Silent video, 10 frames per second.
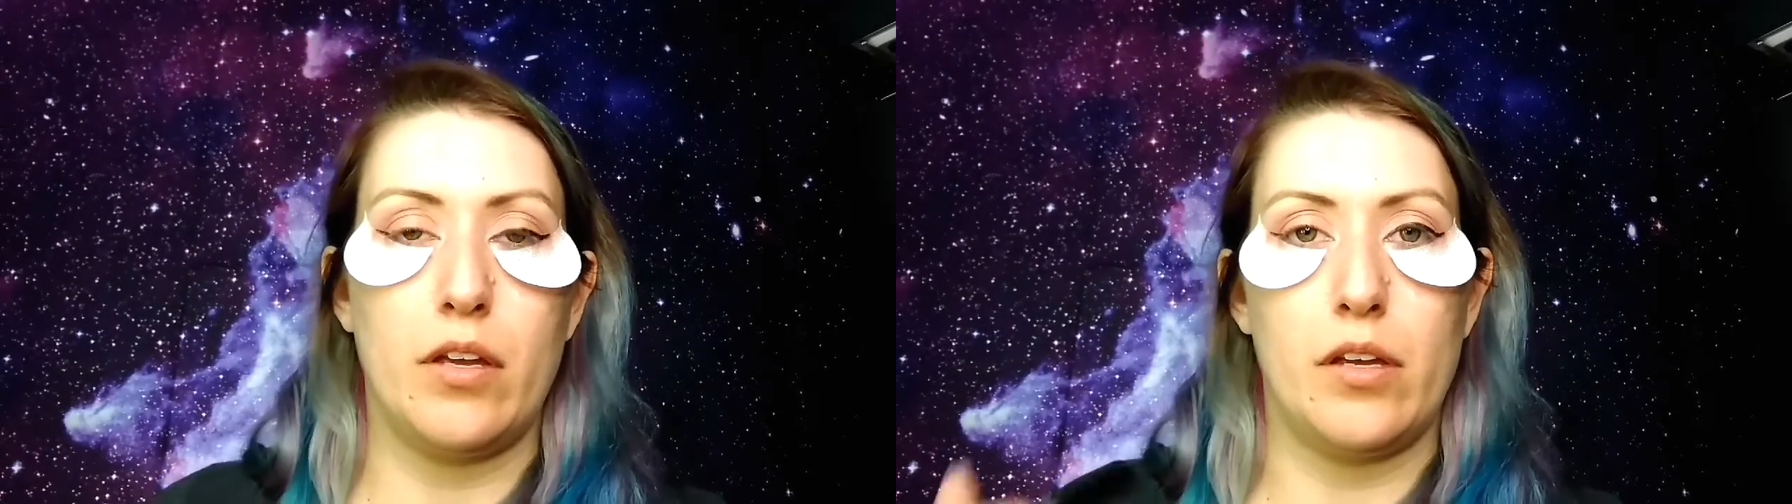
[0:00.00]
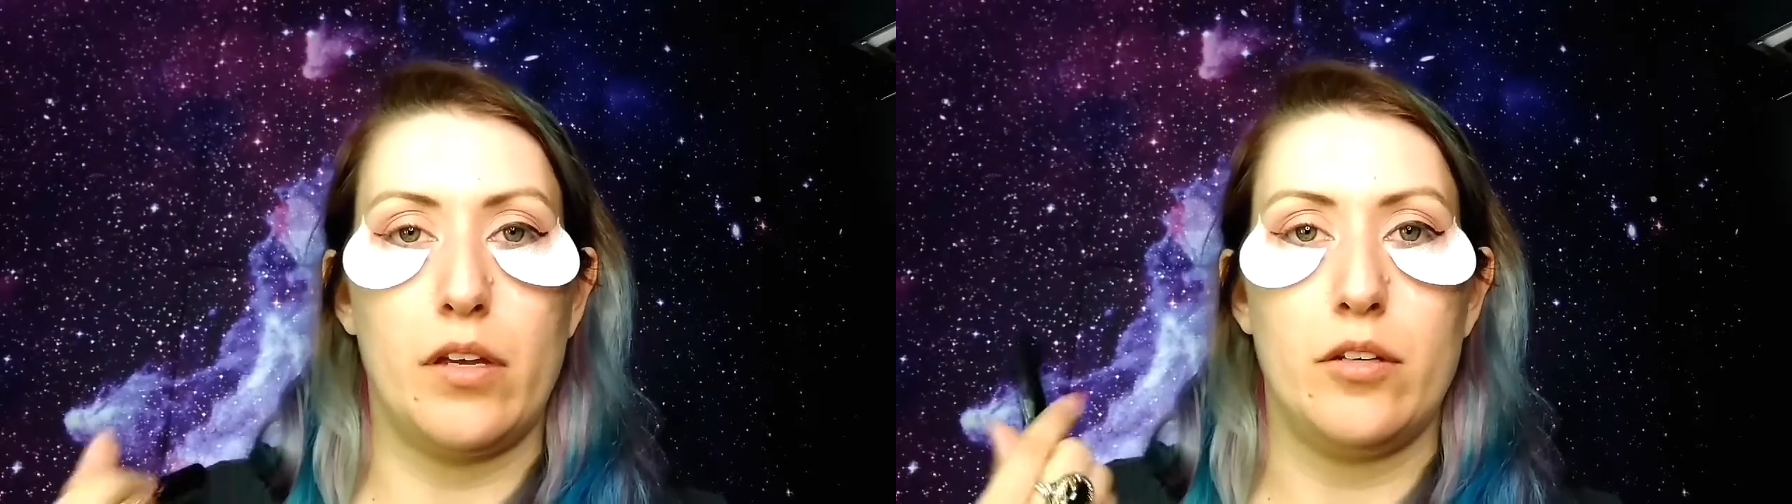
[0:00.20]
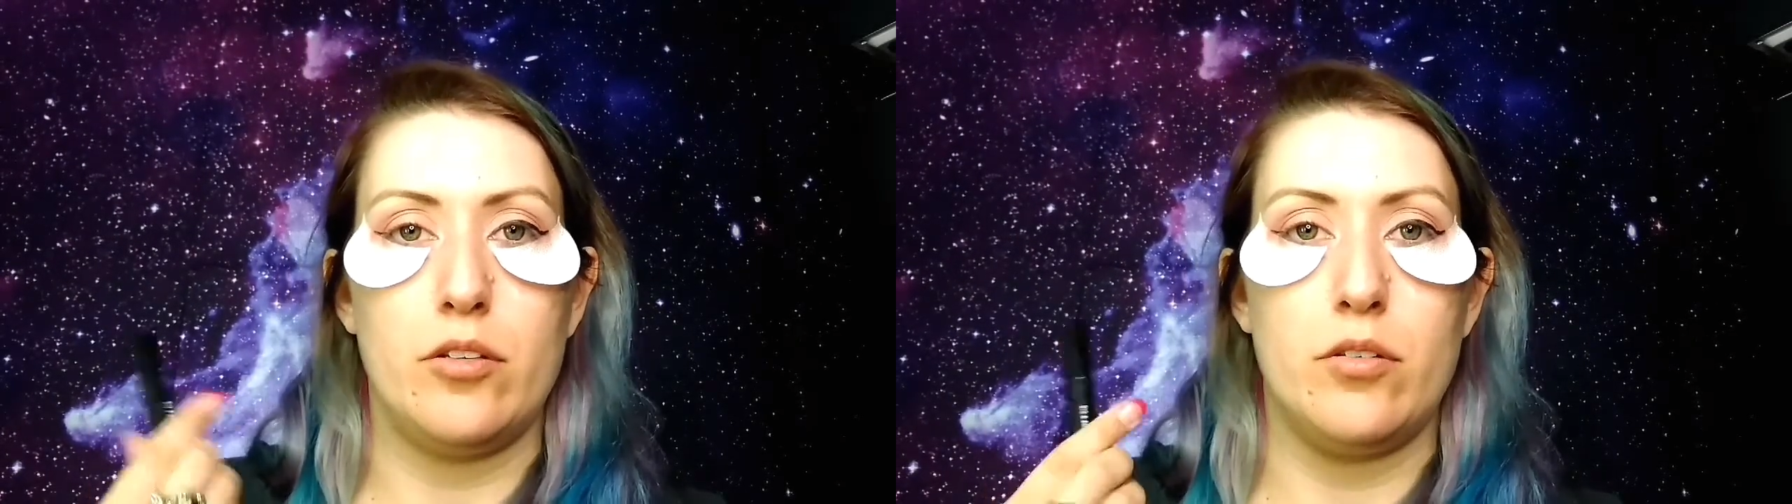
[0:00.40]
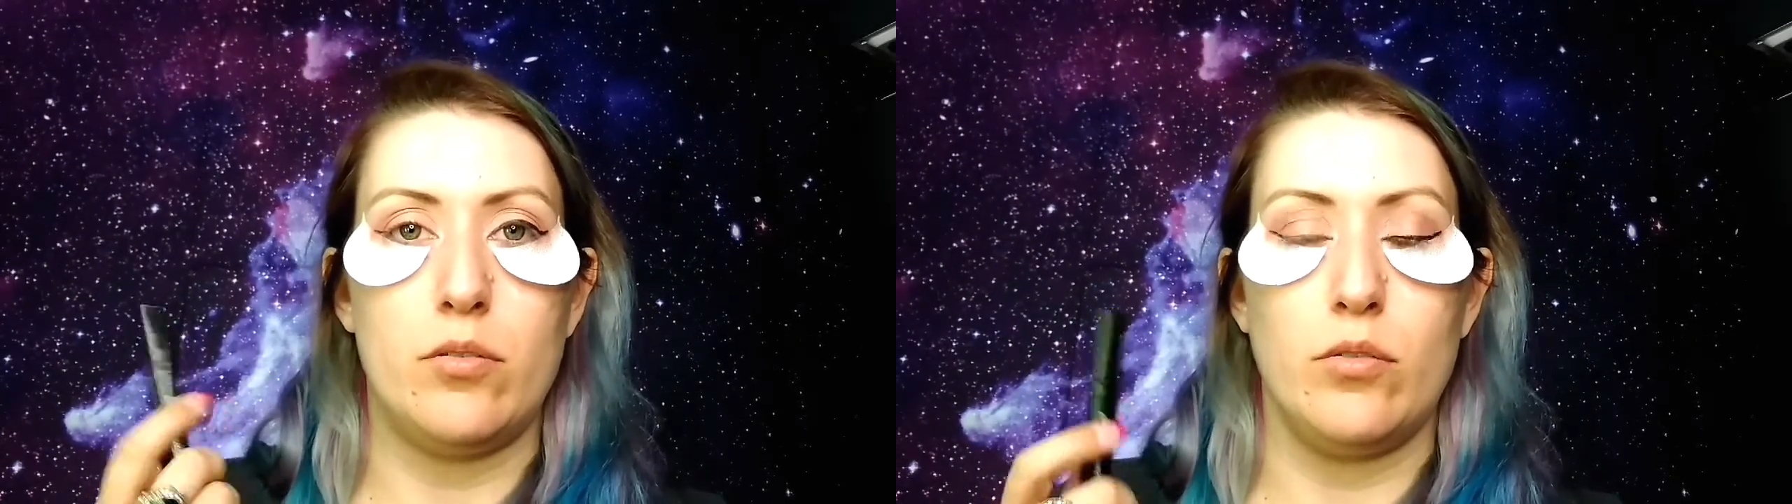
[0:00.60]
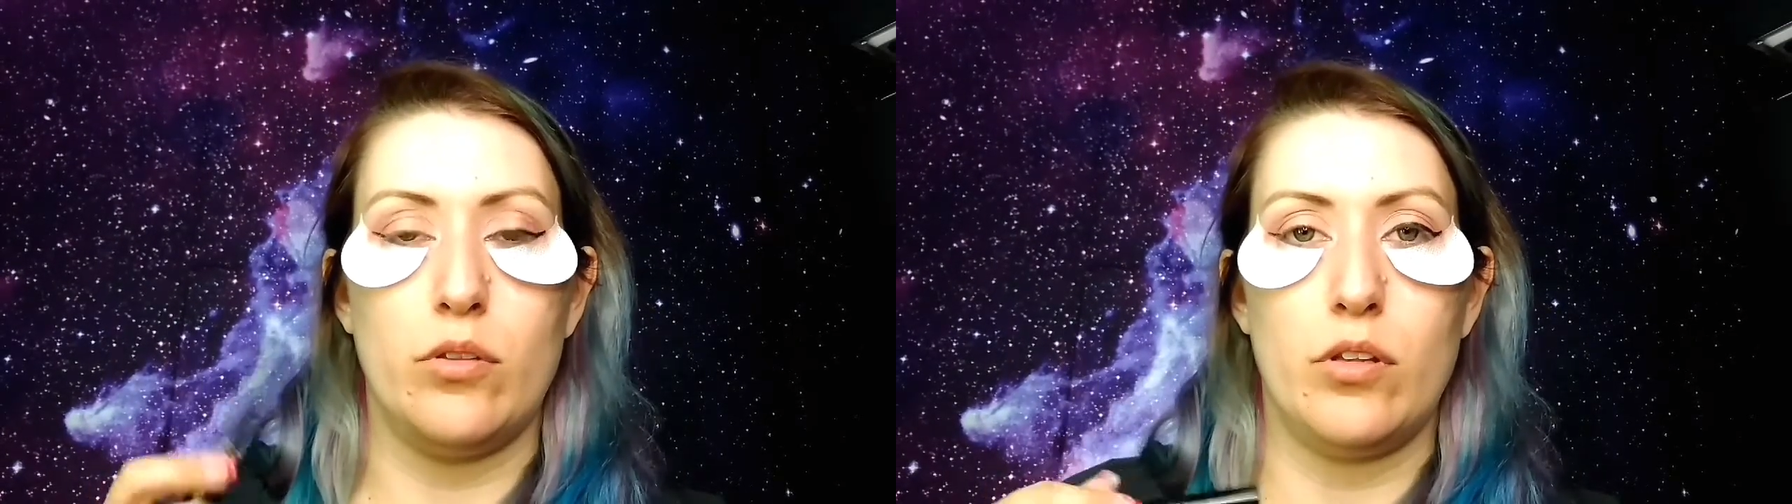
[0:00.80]
and then I'll come
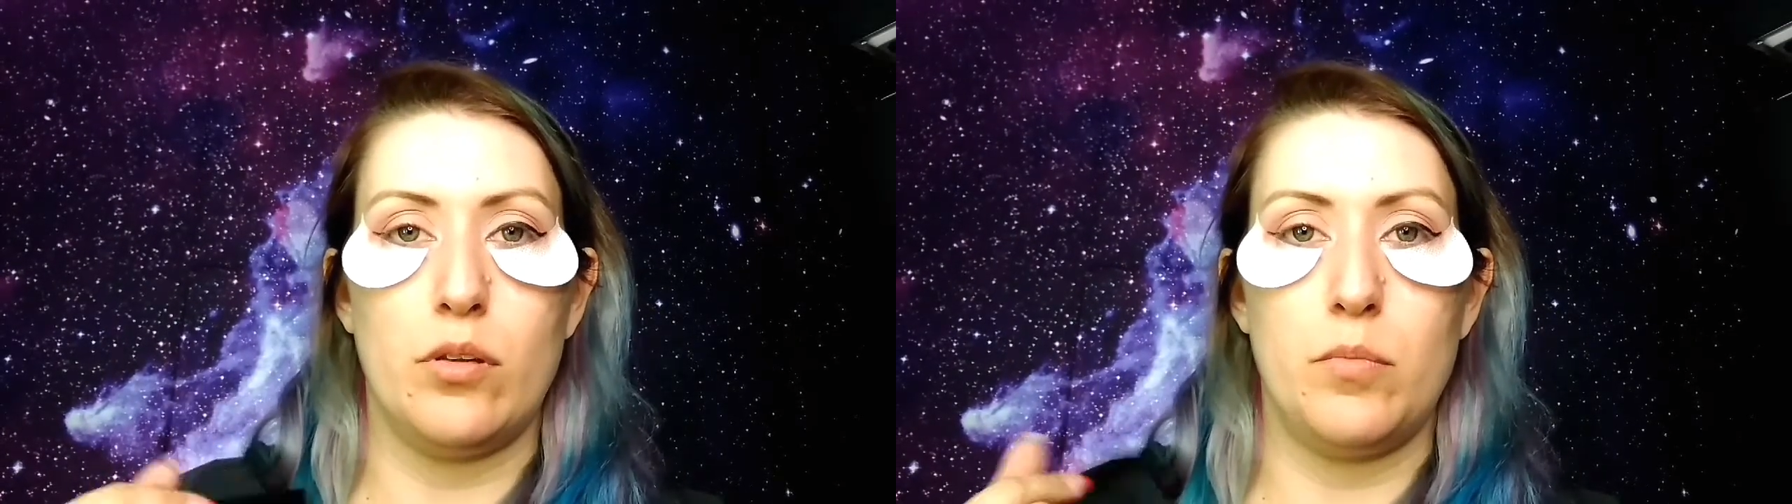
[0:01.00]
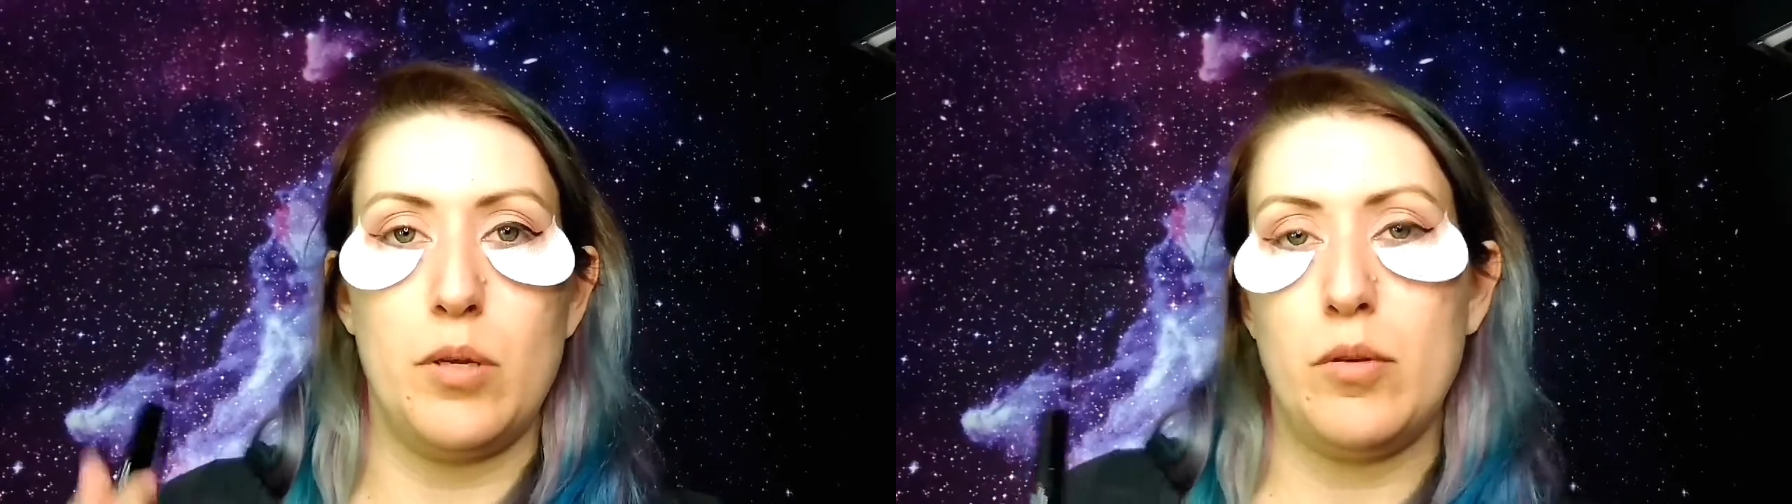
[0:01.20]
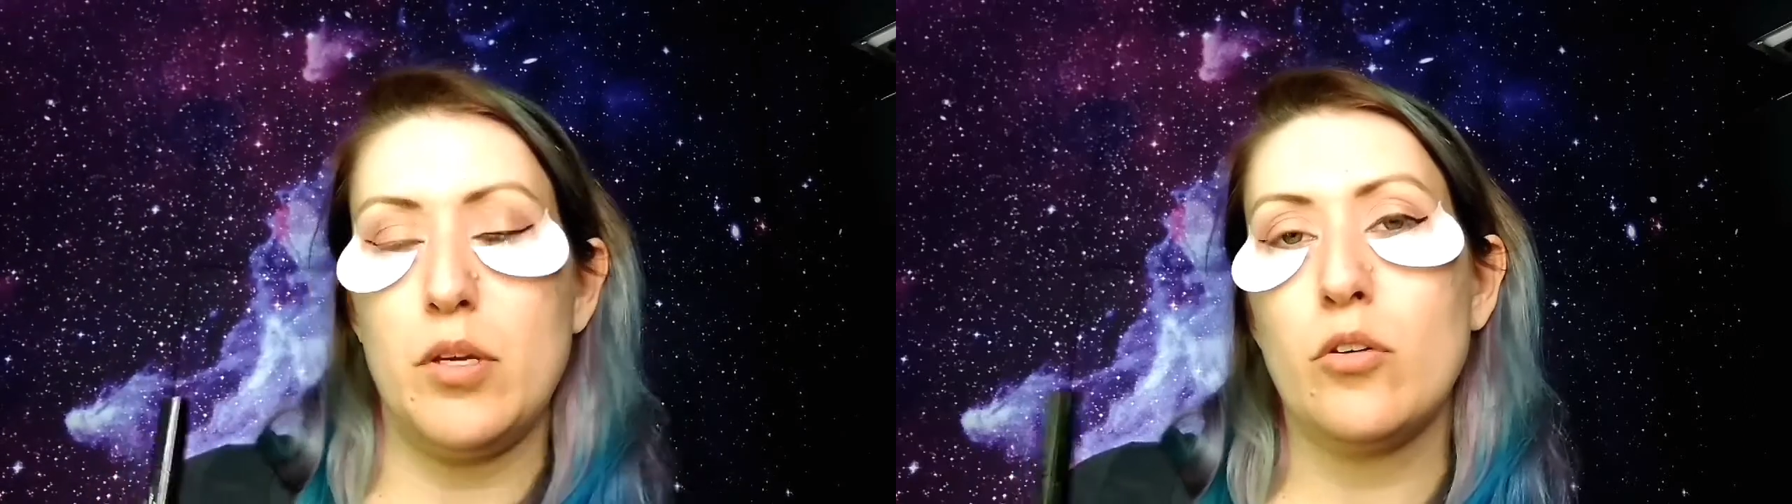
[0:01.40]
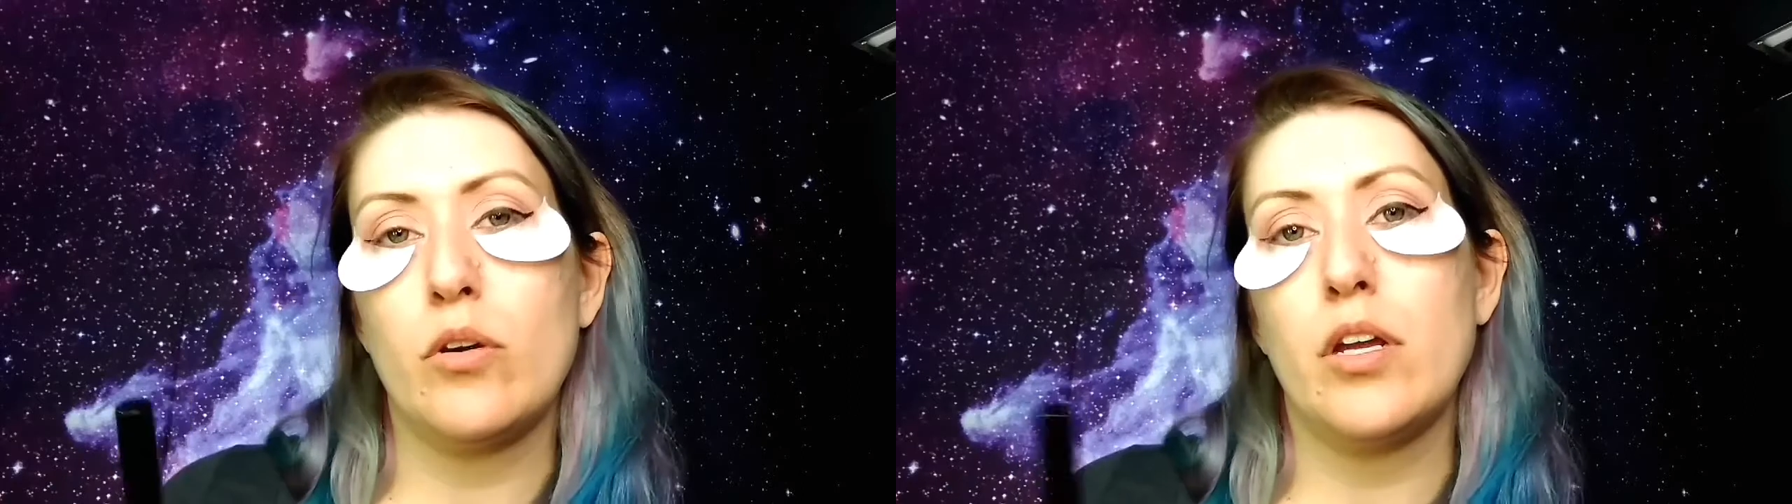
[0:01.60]
back and do